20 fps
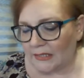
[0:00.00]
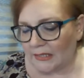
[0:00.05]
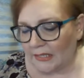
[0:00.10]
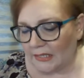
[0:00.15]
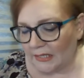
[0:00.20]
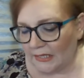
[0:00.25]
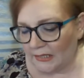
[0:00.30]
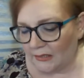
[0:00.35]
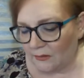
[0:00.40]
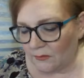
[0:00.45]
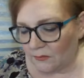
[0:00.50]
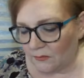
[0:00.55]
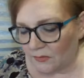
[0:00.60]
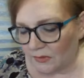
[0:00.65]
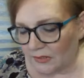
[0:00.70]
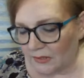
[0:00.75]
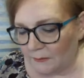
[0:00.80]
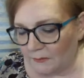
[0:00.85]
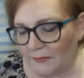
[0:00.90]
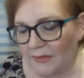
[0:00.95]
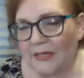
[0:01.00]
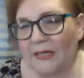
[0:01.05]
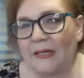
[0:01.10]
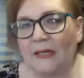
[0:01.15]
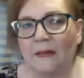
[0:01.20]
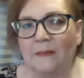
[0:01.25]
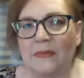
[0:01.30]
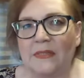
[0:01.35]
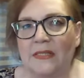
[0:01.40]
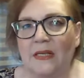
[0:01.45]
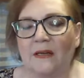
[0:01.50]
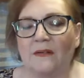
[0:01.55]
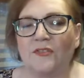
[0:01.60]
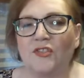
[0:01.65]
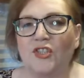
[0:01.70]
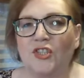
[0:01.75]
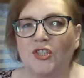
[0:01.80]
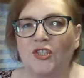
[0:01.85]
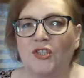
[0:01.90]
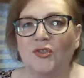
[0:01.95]
he committed
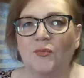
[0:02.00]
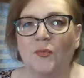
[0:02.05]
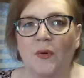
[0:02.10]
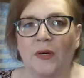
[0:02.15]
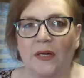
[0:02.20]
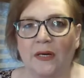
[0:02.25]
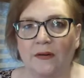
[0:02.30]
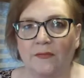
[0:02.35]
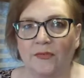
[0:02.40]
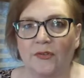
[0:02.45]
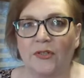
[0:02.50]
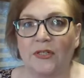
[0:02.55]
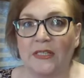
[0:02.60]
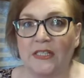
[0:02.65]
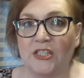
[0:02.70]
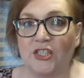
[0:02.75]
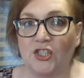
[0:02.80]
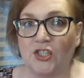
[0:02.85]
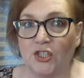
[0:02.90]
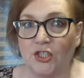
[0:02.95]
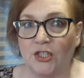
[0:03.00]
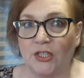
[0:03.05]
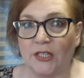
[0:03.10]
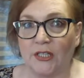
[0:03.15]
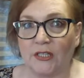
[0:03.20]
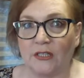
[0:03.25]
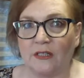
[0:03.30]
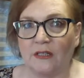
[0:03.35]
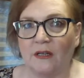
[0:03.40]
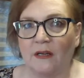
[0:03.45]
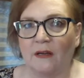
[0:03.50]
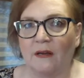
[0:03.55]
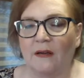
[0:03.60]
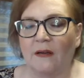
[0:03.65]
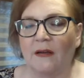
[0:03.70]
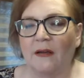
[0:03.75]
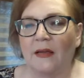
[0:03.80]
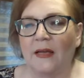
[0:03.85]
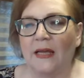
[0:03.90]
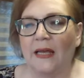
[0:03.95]
himself to whatever it took.
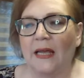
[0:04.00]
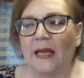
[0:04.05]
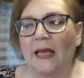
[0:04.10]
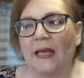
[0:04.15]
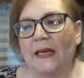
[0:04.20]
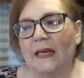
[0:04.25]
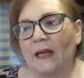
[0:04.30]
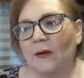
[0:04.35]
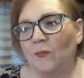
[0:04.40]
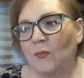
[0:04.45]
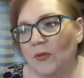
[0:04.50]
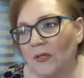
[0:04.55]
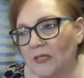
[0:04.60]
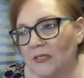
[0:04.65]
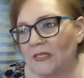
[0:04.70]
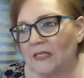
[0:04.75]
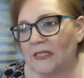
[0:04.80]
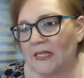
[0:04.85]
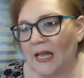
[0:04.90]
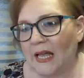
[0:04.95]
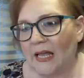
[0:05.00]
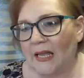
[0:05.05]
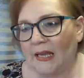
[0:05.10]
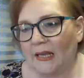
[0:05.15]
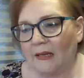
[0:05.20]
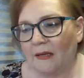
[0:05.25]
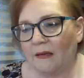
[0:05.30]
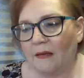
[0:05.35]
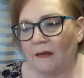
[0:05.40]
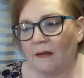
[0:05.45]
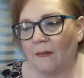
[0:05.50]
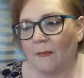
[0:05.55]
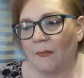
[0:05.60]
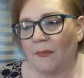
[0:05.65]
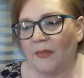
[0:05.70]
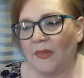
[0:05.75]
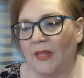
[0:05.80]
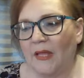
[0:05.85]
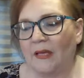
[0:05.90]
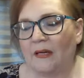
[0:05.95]
And I will say
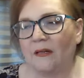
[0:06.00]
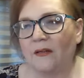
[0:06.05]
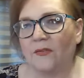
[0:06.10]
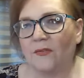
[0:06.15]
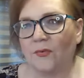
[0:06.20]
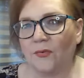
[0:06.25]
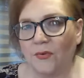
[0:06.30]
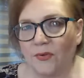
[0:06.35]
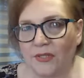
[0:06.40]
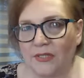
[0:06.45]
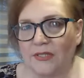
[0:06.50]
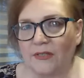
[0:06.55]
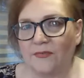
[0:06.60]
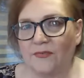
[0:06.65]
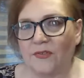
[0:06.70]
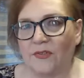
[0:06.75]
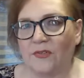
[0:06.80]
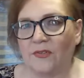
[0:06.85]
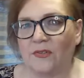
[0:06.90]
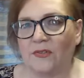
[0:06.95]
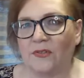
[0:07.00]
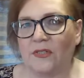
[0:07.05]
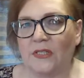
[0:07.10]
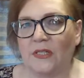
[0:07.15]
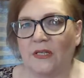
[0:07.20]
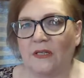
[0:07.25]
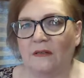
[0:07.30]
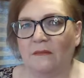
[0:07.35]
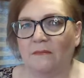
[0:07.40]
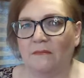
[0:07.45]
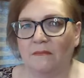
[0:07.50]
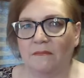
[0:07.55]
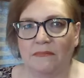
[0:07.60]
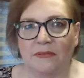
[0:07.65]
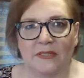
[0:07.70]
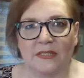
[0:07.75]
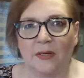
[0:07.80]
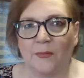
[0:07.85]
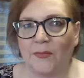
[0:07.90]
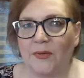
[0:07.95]
that through the difficulty and
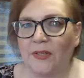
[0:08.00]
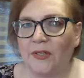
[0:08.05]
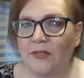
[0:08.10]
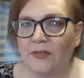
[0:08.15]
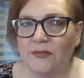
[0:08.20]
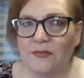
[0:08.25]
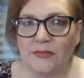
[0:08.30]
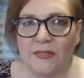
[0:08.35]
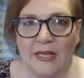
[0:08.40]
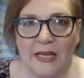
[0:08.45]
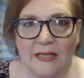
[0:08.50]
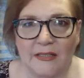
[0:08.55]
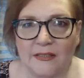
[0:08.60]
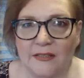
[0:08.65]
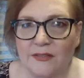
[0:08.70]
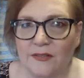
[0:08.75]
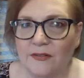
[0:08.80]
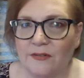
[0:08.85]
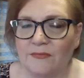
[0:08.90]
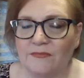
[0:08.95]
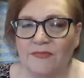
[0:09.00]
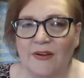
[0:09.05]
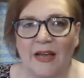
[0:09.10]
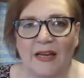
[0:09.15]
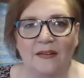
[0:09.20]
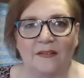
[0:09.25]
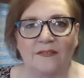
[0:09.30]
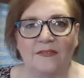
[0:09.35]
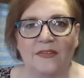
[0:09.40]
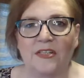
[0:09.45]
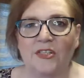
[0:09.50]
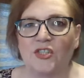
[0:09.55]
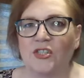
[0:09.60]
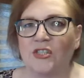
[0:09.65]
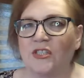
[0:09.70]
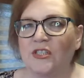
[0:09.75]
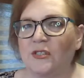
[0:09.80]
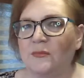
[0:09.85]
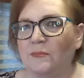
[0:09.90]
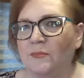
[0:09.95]
someone who's had to find
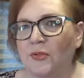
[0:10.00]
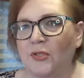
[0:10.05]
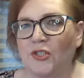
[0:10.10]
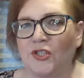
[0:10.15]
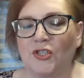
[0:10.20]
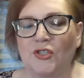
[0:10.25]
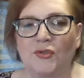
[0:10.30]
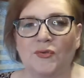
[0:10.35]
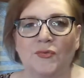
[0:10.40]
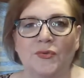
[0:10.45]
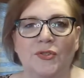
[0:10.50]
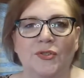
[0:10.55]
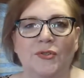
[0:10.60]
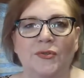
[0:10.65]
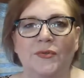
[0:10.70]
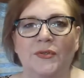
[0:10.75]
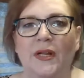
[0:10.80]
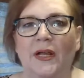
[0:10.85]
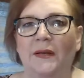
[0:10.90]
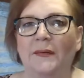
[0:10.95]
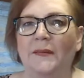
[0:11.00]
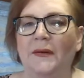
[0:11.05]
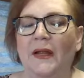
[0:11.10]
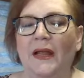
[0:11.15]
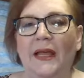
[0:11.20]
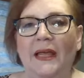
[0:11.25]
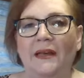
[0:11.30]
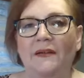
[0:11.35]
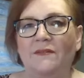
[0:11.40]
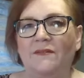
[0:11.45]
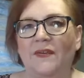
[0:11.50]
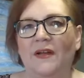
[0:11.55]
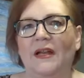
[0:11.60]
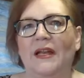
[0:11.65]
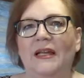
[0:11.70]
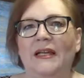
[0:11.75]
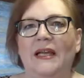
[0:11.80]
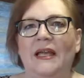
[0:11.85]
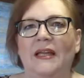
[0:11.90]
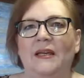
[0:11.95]
vision and push through and I, you know I had
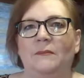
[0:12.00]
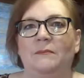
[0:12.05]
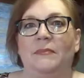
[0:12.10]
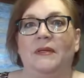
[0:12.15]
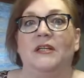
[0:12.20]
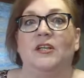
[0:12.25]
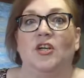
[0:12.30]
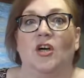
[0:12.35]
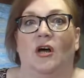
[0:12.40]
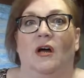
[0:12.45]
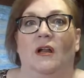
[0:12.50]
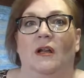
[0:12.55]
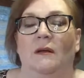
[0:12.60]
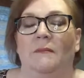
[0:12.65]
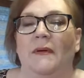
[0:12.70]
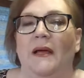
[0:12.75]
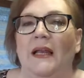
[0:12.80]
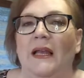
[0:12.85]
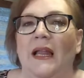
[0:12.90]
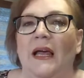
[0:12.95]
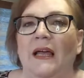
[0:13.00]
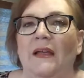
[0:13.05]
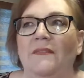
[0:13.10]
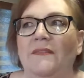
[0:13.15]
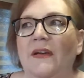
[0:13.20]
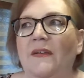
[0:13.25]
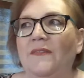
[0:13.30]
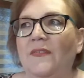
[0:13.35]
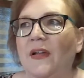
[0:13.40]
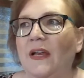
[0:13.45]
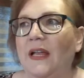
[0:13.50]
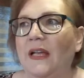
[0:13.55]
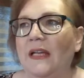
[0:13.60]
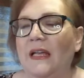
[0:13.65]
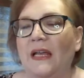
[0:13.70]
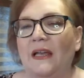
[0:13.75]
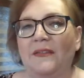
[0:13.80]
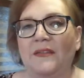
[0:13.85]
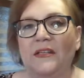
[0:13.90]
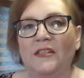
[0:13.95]
felt like I had a big call in my life. I felt
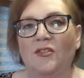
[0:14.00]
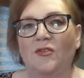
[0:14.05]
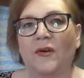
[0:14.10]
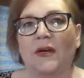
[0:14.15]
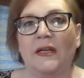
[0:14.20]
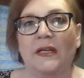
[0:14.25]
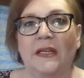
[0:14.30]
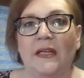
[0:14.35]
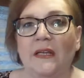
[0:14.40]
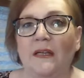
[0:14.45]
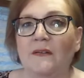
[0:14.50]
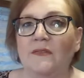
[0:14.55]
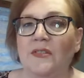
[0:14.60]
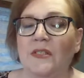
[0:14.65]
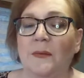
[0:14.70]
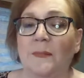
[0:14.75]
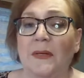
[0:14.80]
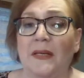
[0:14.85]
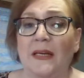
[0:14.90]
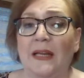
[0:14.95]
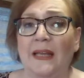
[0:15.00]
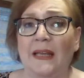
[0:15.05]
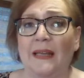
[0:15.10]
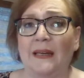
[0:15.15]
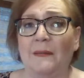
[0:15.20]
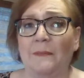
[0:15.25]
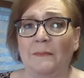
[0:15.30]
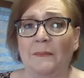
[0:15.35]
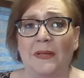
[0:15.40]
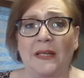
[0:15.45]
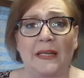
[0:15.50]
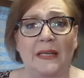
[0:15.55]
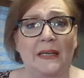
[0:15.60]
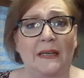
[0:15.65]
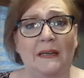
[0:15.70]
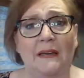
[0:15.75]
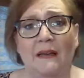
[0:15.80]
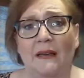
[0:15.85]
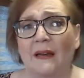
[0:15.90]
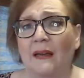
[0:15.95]
like I had these great gifts. I mean, I had a
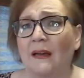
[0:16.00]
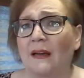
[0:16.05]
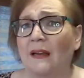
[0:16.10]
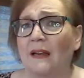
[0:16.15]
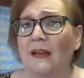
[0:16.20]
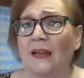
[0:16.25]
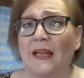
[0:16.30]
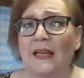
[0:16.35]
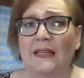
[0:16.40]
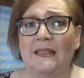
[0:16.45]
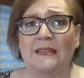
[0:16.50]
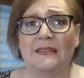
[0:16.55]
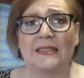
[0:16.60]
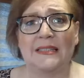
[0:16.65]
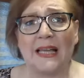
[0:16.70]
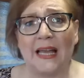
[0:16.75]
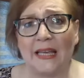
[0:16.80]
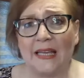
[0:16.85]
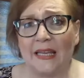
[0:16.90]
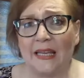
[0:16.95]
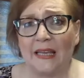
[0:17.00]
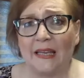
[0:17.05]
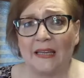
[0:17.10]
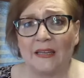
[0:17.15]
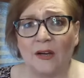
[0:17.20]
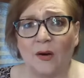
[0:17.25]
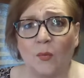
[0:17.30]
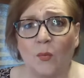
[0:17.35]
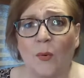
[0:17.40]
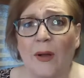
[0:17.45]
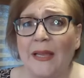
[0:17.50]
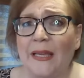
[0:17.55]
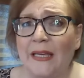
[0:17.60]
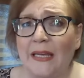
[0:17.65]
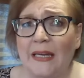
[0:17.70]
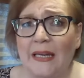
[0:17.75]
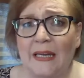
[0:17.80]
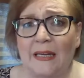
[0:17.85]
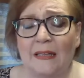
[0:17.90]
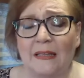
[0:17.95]
big like psychic
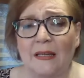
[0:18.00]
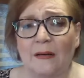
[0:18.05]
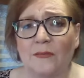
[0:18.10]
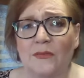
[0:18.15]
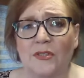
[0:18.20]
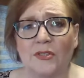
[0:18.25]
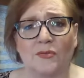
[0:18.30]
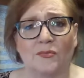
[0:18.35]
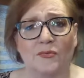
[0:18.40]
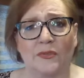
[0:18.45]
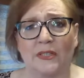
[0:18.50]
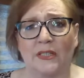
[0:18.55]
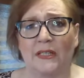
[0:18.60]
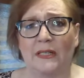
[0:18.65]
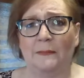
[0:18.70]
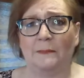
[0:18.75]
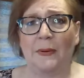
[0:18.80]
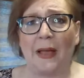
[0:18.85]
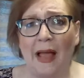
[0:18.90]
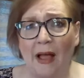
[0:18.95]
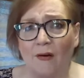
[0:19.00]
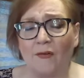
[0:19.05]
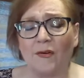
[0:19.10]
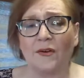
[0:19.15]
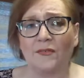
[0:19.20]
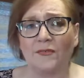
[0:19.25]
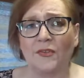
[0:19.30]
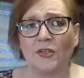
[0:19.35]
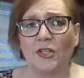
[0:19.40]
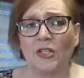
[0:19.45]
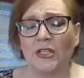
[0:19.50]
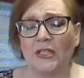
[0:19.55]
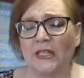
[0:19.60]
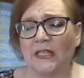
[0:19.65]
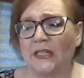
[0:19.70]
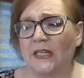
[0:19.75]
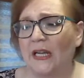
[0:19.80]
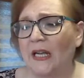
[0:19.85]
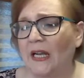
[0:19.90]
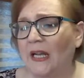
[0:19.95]
awakening that was really
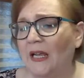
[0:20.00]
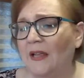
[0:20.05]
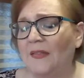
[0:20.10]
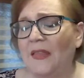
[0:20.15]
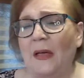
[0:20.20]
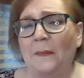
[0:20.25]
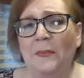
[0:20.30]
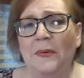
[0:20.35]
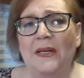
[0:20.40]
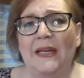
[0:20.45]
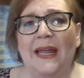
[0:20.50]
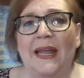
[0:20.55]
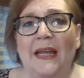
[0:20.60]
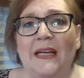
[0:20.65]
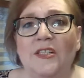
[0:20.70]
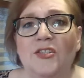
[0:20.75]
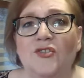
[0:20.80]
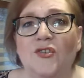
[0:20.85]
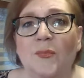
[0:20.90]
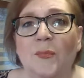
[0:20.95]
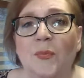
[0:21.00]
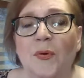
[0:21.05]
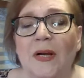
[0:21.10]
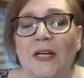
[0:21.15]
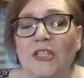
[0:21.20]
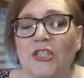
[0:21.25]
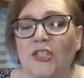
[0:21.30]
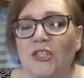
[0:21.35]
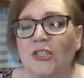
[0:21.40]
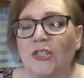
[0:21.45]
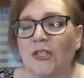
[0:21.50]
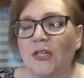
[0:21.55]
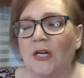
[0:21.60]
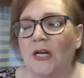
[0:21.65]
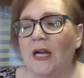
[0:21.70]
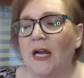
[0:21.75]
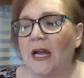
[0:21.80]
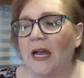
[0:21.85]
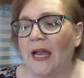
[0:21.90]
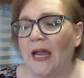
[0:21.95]
powerful and that put extra pressure
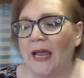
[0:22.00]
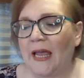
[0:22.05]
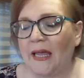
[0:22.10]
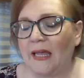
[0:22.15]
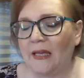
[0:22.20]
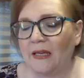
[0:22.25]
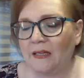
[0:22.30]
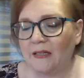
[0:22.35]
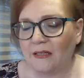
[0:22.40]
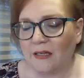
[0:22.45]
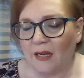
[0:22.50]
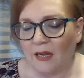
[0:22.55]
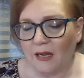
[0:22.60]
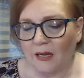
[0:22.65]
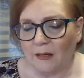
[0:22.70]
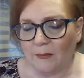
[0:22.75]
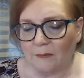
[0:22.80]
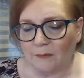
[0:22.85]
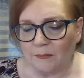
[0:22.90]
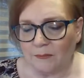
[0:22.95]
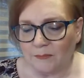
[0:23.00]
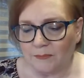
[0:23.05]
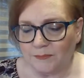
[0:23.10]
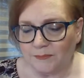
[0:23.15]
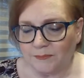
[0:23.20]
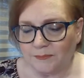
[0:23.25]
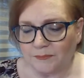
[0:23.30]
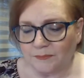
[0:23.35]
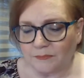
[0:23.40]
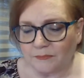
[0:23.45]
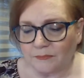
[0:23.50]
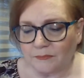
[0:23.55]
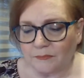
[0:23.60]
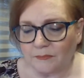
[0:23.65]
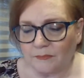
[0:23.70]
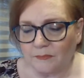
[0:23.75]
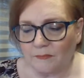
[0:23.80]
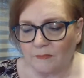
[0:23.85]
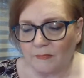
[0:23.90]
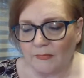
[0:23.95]
and um,
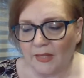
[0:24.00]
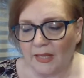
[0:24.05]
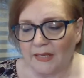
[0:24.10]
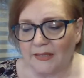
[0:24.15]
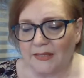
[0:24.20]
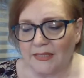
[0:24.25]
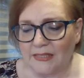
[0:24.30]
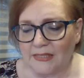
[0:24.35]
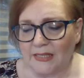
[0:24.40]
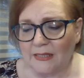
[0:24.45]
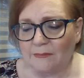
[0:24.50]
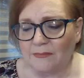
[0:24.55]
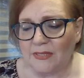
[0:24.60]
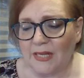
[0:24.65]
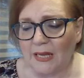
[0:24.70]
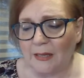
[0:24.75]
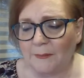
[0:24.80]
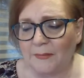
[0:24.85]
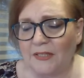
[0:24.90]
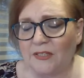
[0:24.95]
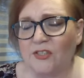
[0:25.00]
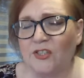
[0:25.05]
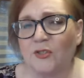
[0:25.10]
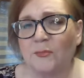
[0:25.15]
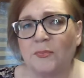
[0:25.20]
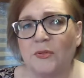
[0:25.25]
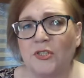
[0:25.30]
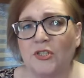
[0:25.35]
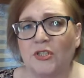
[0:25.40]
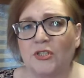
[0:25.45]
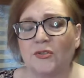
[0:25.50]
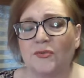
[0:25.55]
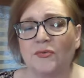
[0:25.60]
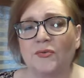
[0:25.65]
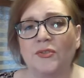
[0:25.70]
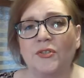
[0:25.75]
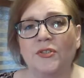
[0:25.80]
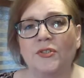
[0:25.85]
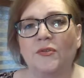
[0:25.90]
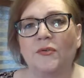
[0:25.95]
at the same time here you're pushing
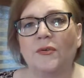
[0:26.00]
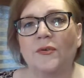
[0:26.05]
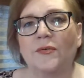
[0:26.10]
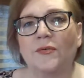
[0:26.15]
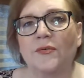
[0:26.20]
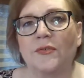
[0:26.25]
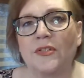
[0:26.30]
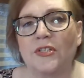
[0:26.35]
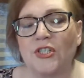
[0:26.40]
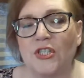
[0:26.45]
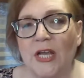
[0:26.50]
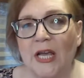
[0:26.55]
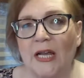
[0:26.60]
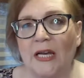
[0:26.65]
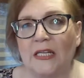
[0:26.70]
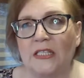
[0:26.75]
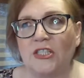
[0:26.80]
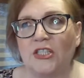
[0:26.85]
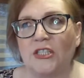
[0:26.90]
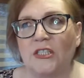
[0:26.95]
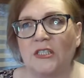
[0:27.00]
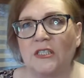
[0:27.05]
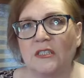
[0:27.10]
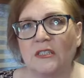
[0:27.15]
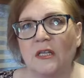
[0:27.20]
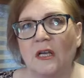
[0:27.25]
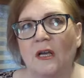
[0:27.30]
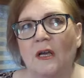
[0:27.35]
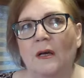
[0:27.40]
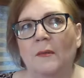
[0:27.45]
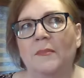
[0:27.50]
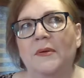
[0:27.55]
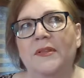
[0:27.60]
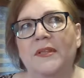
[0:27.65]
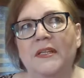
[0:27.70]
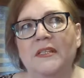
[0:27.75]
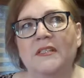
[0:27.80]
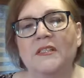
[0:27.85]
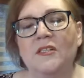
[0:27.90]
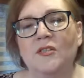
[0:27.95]
through you're going through the challenges
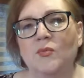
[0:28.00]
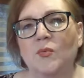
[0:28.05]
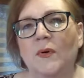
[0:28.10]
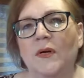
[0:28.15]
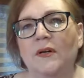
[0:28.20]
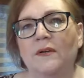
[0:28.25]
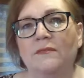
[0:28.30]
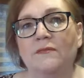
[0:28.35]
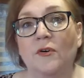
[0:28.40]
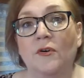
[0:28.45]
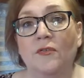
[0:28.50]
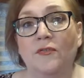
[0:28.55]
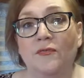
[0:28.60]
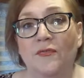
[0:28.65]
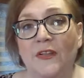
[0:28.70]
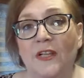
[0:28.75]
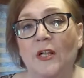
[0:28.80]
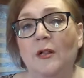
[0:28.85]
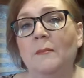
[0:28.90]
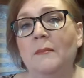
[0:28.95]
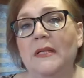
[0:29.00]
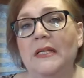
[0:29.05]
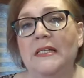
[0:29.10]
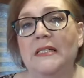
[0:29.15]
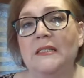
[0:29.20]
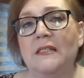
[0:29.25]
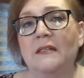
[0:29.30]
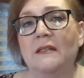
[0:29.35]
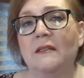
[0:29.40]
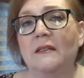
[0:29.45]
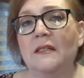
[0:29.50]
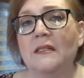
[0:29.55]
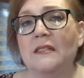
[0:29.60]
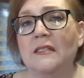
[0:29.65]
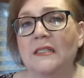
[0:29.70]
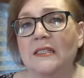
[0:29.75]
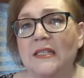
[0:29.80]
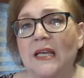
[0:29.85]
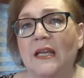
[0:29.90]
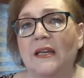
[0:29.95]
but this is where fulfillment
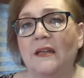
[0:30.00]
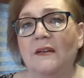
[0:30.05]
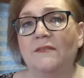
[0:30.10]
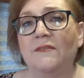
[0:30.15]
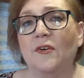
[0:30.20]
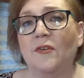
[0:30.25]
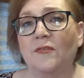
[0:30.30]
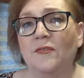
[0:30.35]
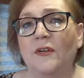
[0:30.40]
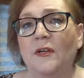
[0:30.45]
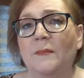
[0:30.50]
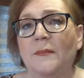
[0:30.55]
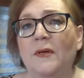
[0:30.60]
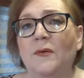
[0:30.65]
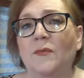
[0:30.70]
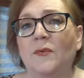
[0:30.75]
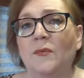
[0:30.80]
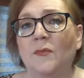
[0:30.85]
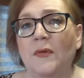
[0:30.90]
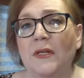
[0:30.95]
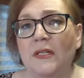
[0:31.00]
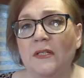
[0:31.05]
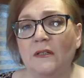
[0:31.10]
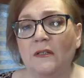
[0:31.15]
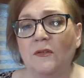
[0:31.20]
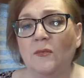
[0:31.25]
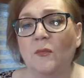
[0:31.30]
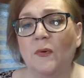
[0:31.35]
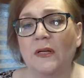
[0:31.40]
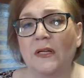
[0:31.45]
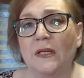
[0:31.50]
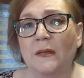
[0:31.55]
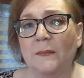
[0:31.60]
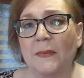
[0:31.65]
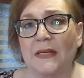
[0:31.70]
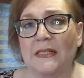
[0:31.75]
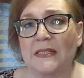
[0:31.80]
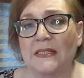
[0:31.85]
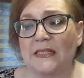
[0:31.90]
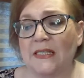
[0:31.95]
this state of fulfillment when we do the one
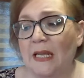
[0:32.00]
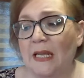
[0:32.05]
command